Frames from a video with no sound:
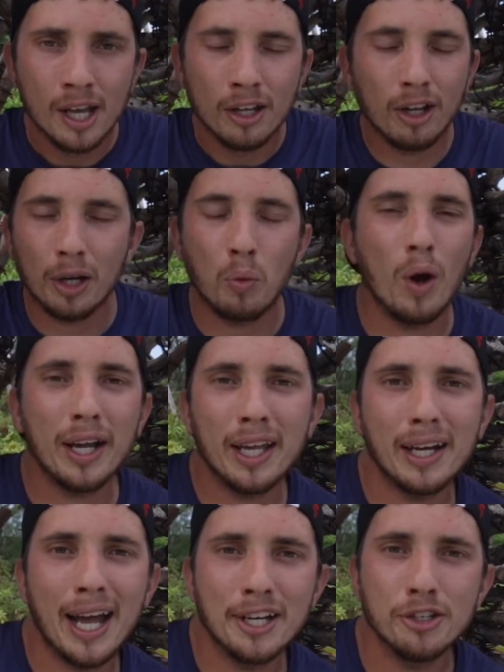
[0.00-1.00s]
They're like, what
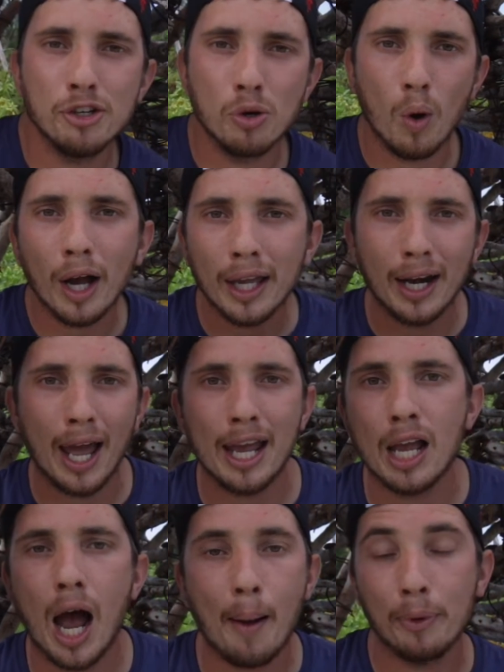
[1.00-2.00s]
can I do? What can I
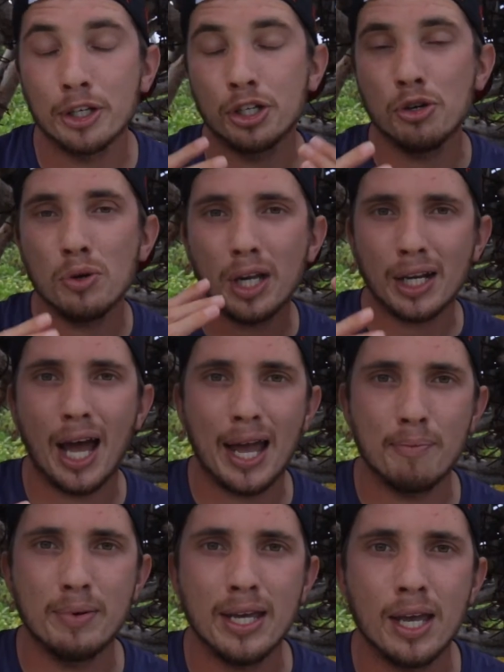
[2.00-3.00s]
accomplish? Who can I
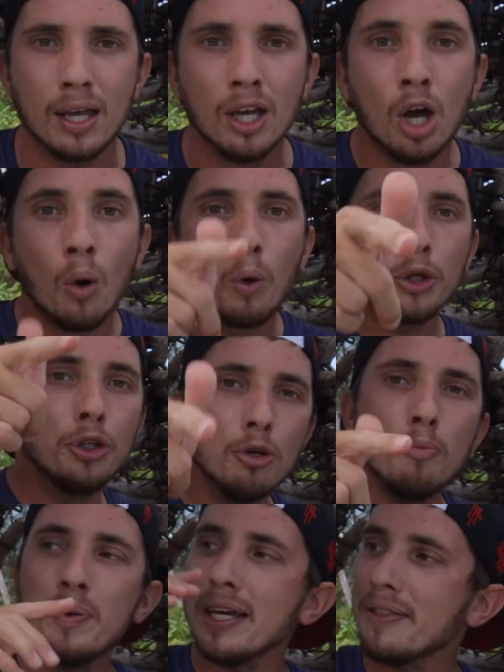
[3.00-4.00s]
be? Well,
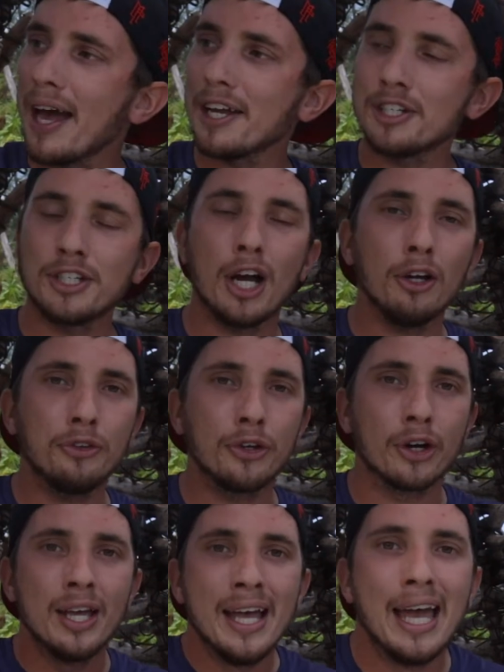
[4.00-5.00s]
you be that
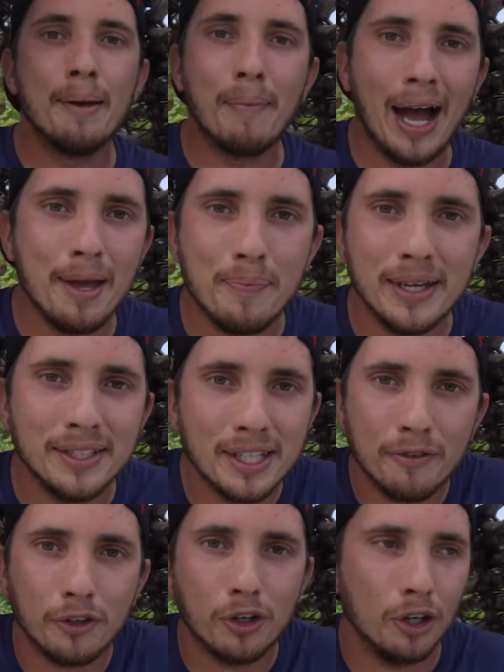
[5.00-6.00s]
shelter. It might be
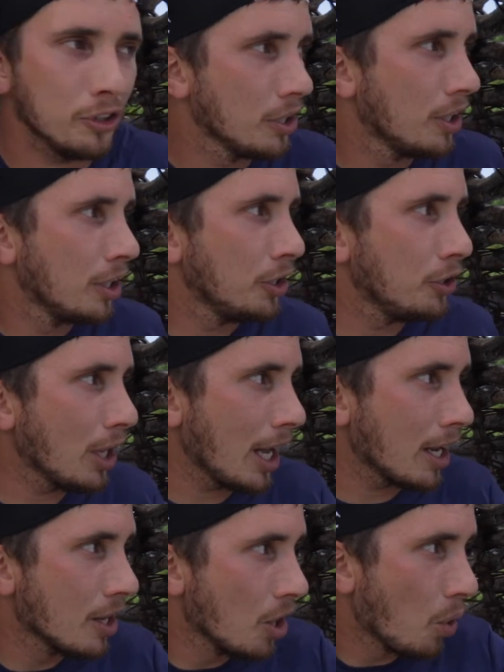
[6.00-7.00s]
difficult. You got
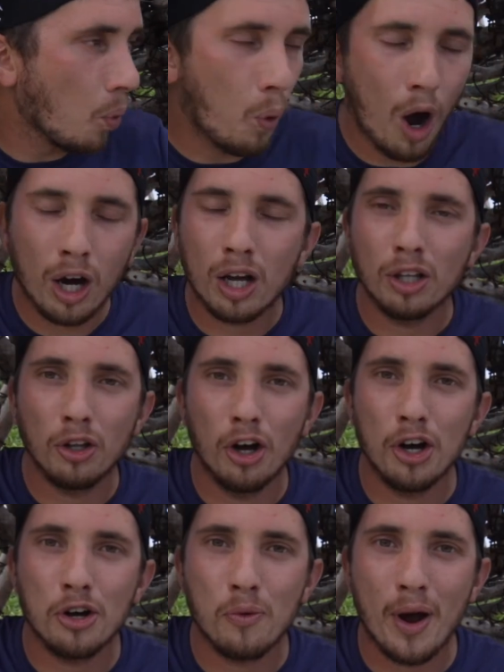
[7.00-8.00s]
to walk a
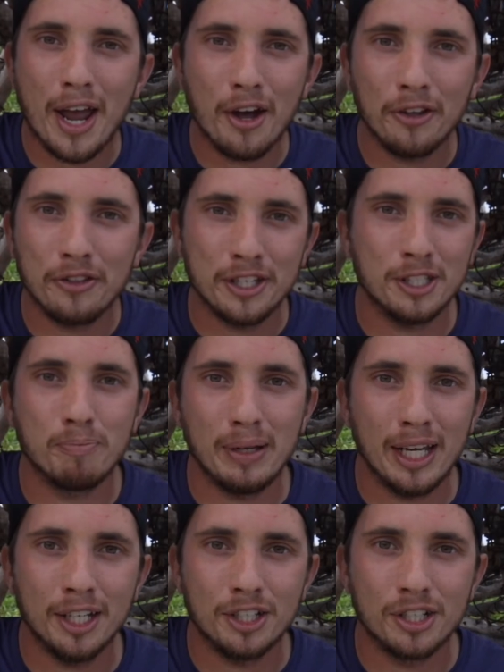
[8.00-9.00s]
long way on this
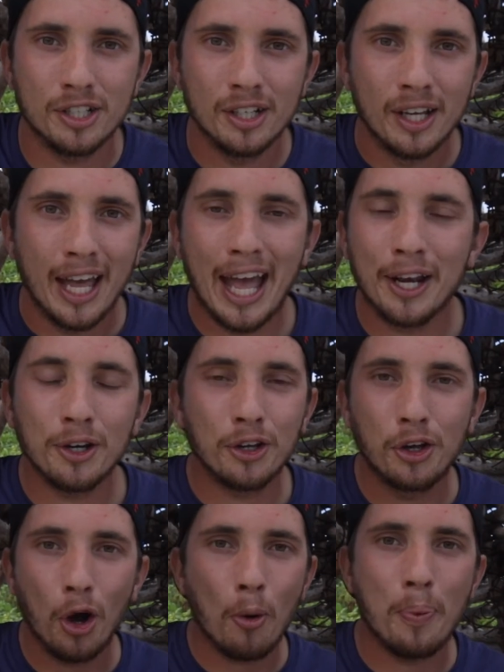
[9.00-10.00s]
beach and
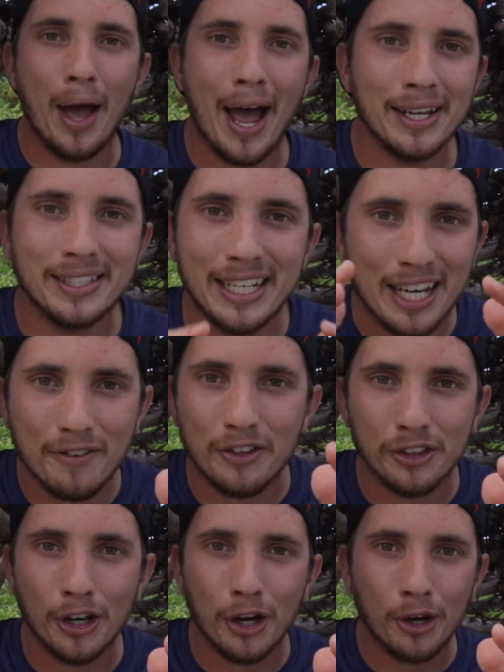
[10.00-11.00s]
go past,
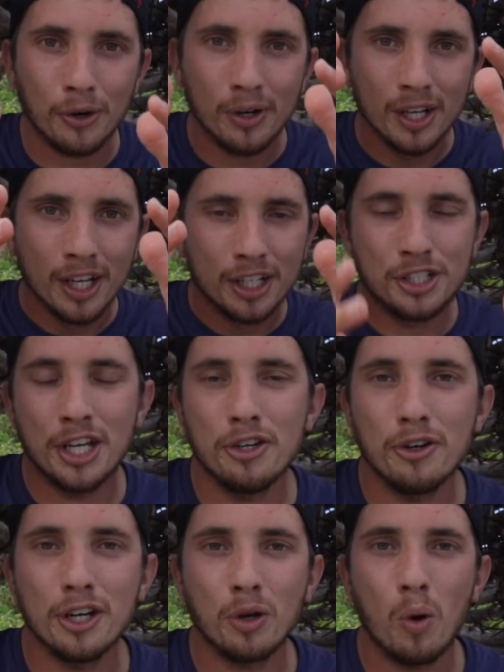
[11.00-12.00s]
even though
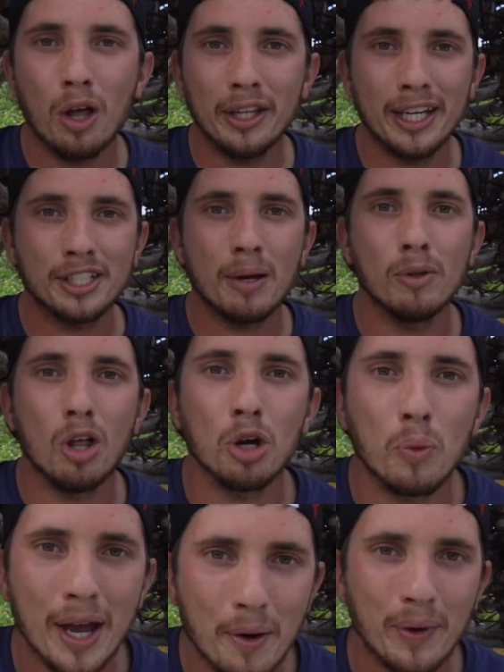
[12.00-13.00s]
gender inequality has come a
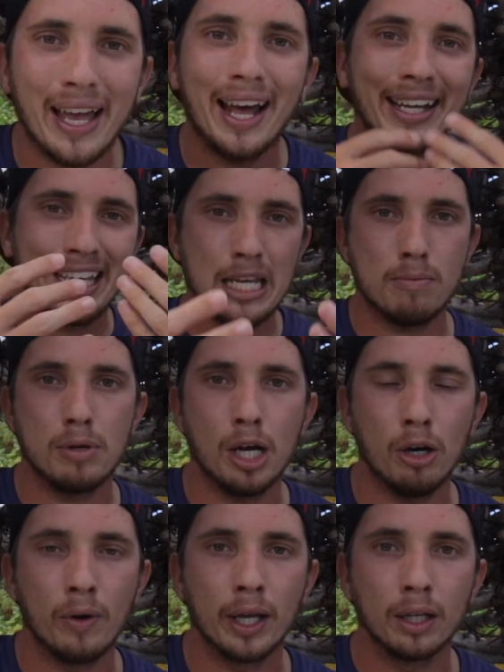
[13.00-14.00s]
long way, we got to keep
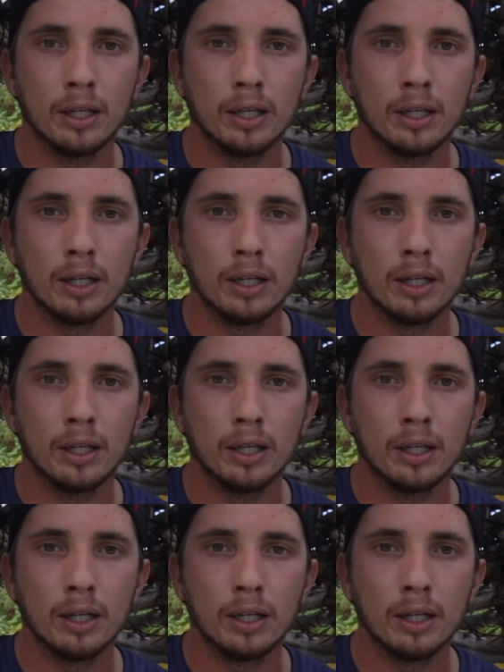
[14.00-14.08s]
going.